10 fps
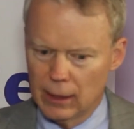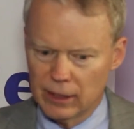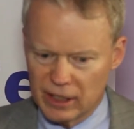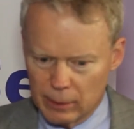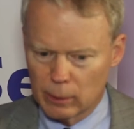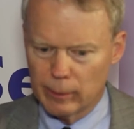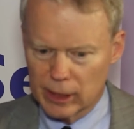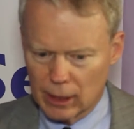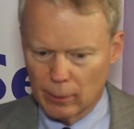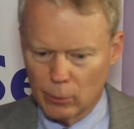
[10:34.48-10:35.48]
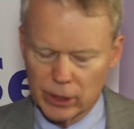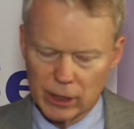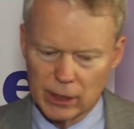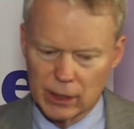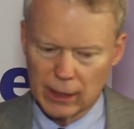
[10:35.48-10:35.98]
there seems to be some,
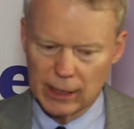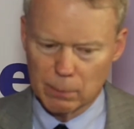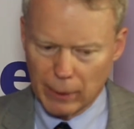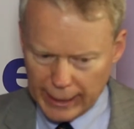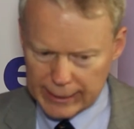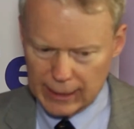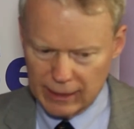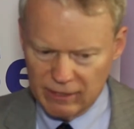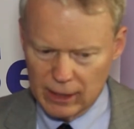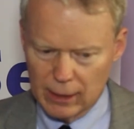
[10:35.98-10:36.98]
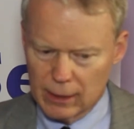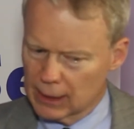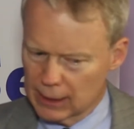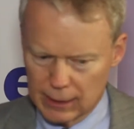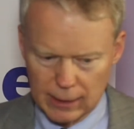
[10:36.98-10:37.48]
which is positive,
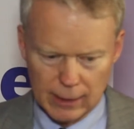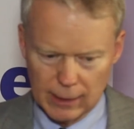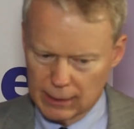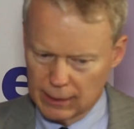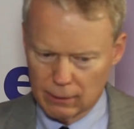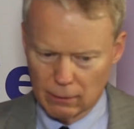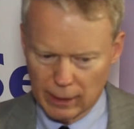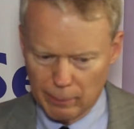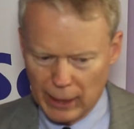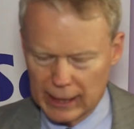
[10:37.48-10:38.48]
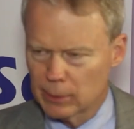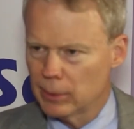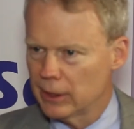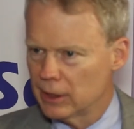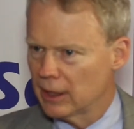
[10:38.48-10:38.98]
because it's certainly
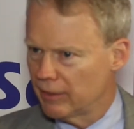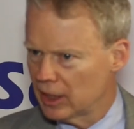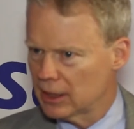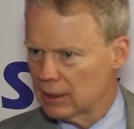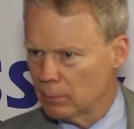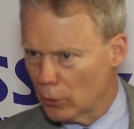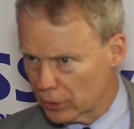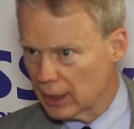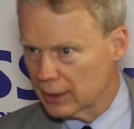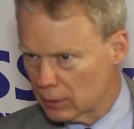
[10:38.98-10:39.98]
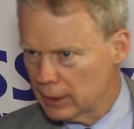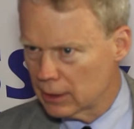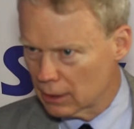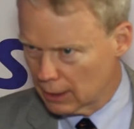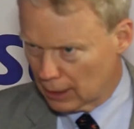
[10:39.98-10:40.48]
possible there's evidence in both
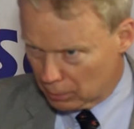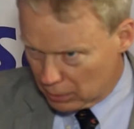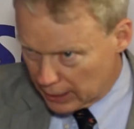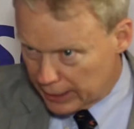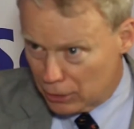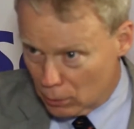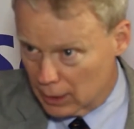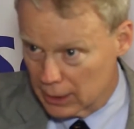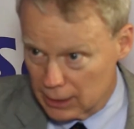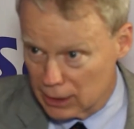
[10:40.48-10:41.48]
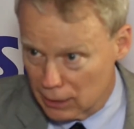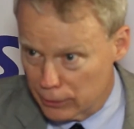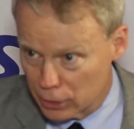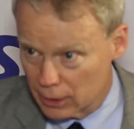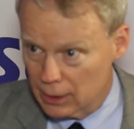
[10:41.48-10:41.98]
countries that could help lead to a
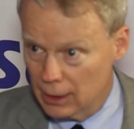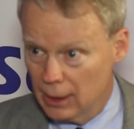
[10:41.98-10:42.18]
solution